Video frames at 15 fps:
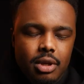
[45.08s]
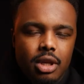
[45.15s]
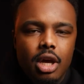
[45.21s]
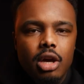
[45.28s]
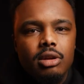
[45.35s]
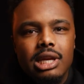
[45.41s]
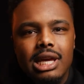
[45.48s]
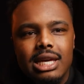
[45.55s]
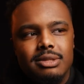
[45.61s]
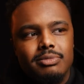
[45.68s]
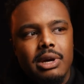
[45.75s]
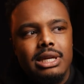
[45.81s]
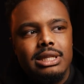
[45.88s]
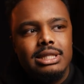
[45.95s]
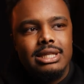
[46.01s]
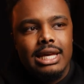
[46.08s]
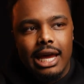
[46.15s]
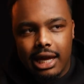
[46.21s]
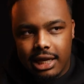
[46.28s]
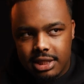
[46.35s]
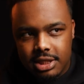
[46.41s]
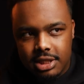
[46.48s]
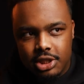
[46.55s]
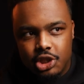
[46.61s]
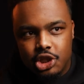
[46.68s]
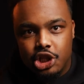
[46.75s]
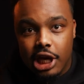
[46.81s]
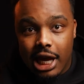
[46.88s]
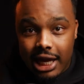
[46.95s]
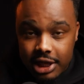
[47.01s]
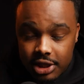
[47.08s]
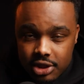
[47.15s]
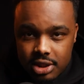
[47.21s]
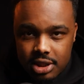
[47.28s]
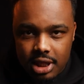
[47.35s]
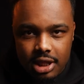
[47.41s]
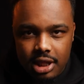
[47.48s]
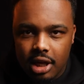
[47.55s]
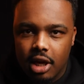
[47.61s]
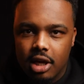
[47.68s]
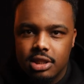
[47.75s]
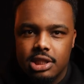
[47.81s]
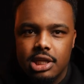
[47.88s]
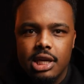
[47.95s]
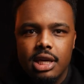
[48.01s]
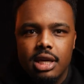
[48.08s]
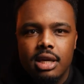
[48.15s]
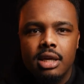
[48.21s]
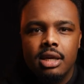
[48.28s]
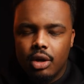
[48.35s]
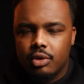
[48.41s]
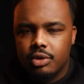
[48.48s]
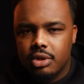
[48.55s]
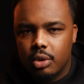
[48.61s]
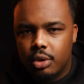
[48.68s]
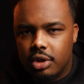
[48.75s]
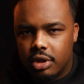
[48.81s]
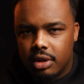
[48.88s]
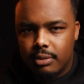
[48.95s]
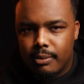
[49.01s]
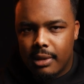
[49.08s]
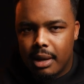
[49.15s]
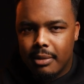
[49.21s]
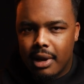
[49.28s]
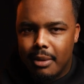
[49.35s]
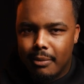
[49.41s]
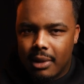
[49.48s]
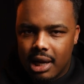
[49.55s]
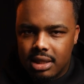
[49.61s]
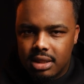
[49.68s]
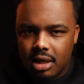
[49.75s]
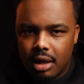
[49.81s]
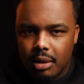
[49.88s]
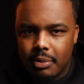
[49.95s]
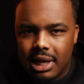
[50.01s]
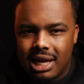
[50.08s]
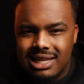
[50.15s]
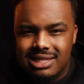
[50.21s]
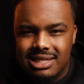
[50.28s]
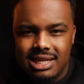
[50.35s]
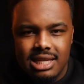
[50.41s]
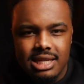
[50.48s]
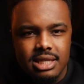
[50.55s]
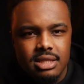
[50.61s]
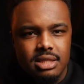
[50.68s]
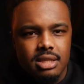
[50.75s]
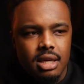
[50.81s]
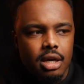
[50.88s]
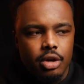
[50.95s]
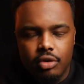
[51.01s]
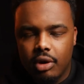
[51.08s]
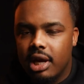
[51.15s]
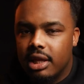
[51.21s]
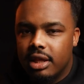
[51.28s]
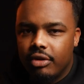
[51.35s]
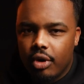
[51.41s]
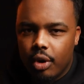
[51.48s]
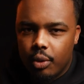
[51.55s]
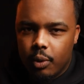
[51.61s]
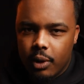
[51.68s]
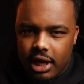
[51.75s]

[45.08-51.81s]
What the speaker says: but not only has my taste changed in the last year, I also couldn't make my mind up as these are great in their own